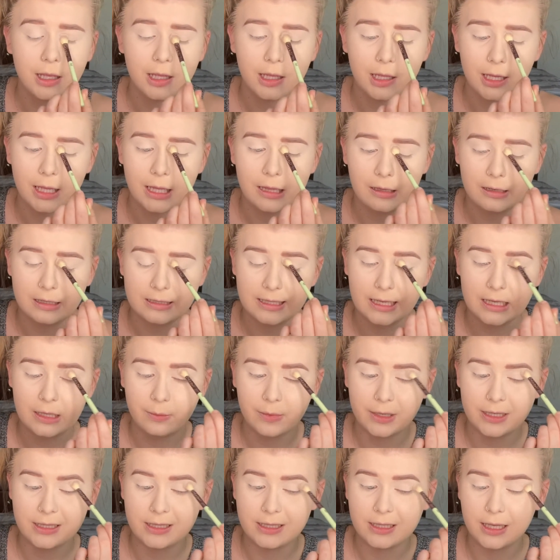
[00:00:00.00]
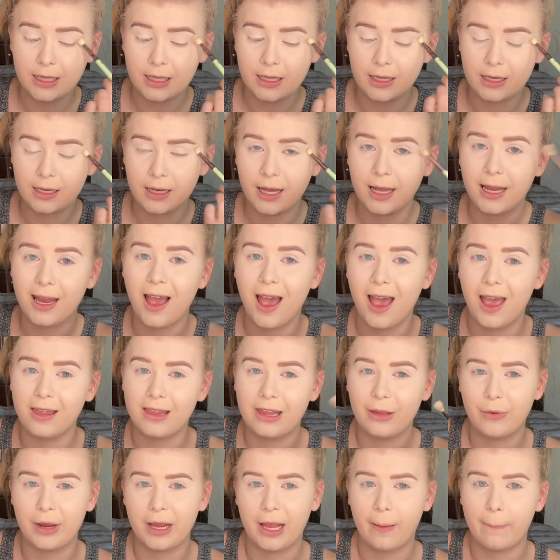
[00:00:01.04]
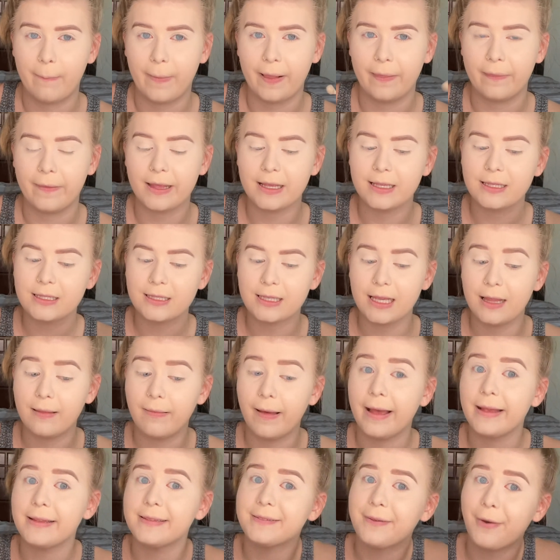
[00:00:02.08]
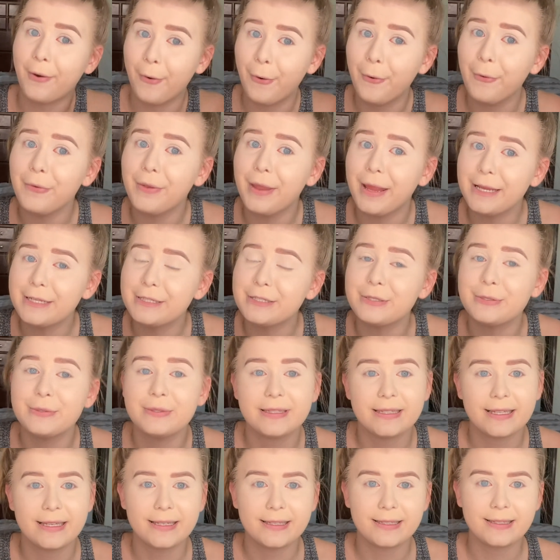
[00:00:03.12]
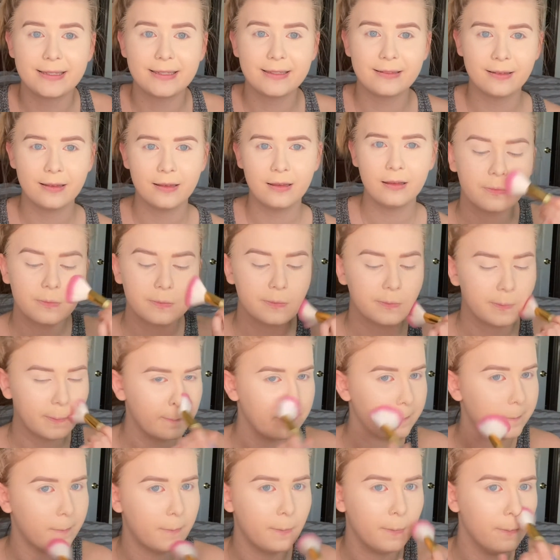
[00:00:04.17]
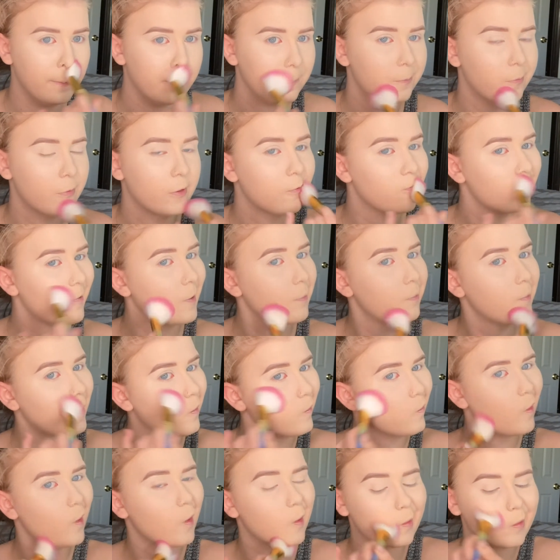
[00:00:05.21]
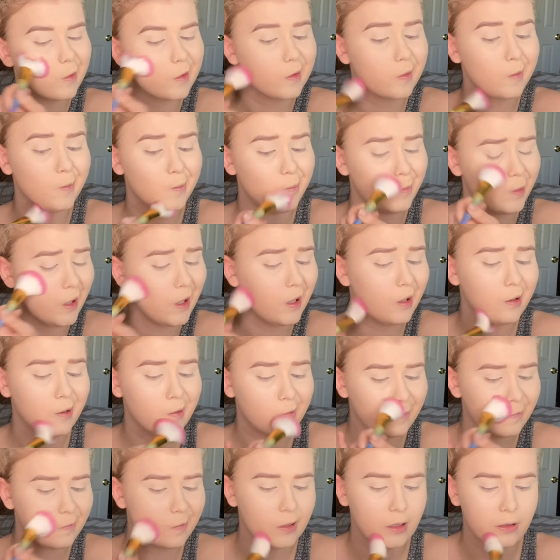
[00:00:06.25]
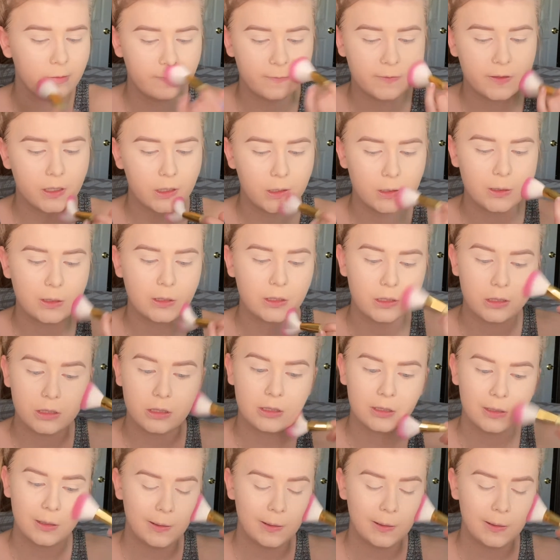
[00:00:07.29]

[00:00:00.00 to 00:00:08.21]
It looks like my skin. I highly recommend this. It lasts all day too, sis. Wipe off all this bake off my face.